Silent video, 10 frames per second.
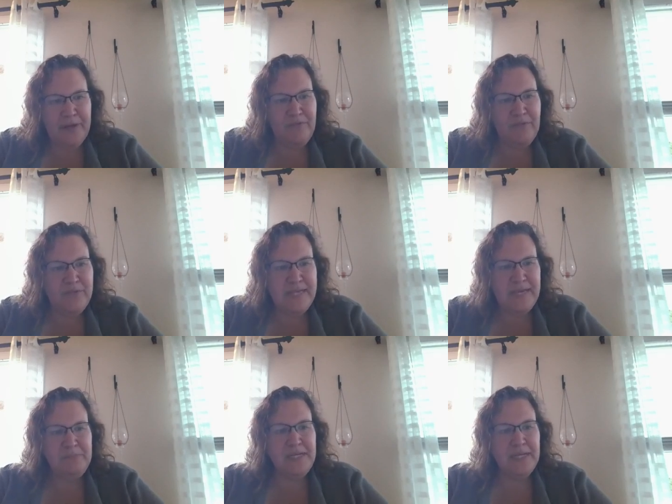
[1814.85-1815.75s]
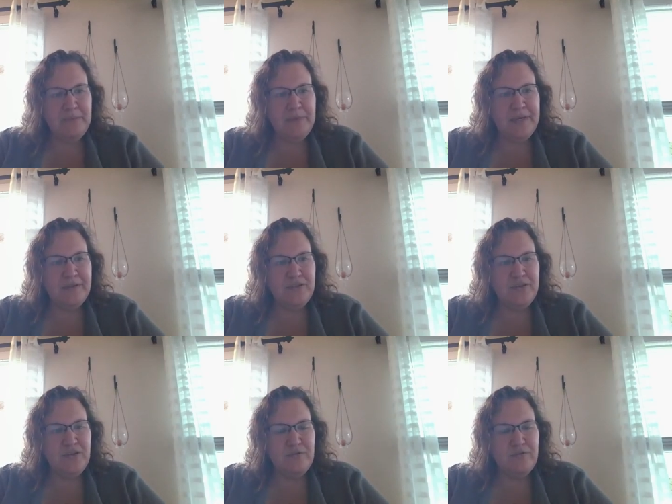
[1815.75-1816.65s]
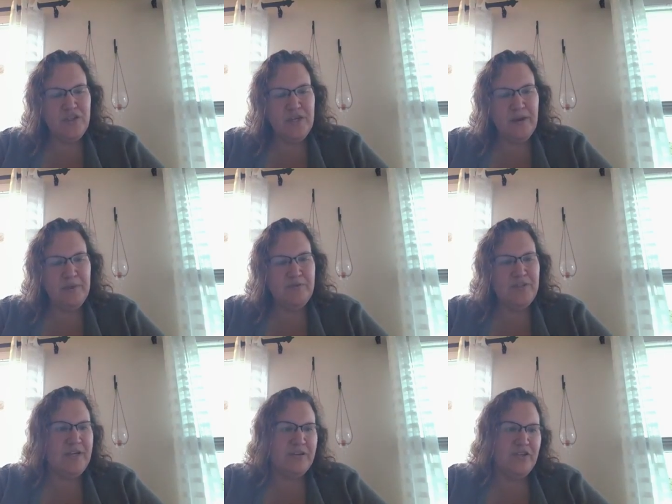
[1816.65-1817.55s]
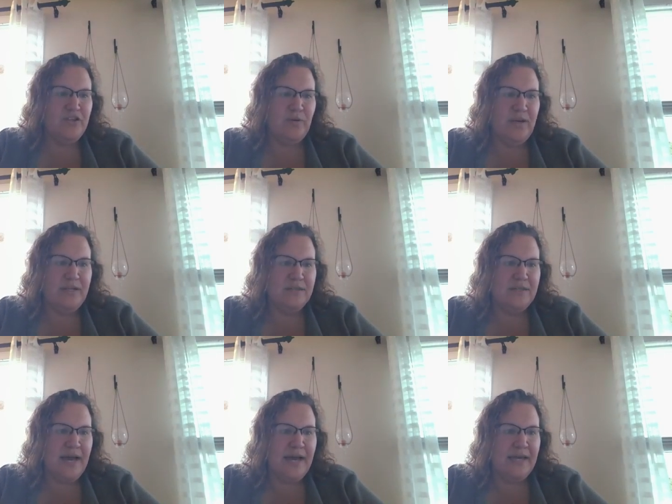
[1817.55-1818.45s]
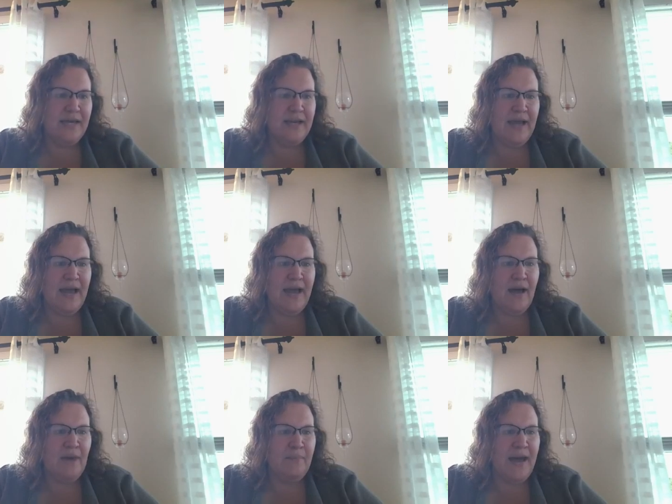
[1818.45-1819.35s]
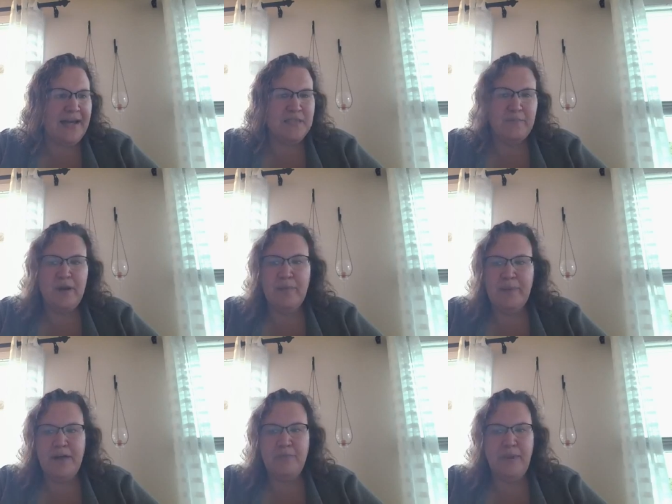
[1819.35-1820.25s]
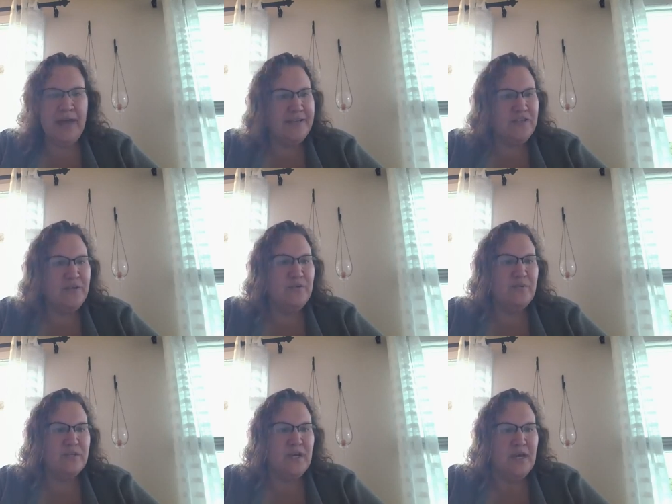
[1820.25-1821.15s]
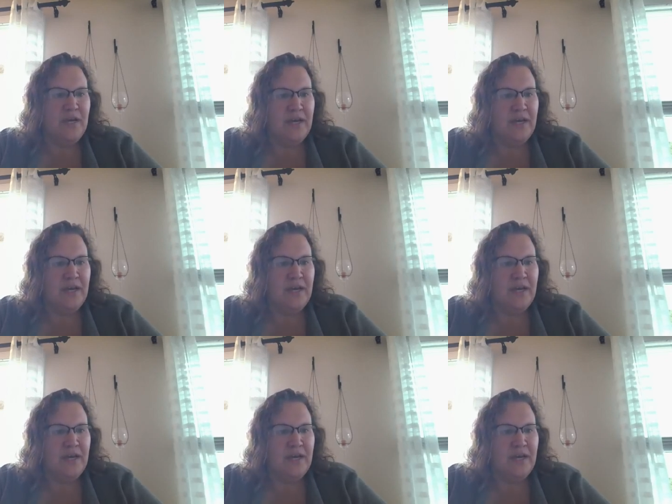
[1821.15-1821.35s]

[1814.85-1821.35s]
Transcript: but if you send me an email to GWD to students, I can um, ask Mary Beth Banks, who's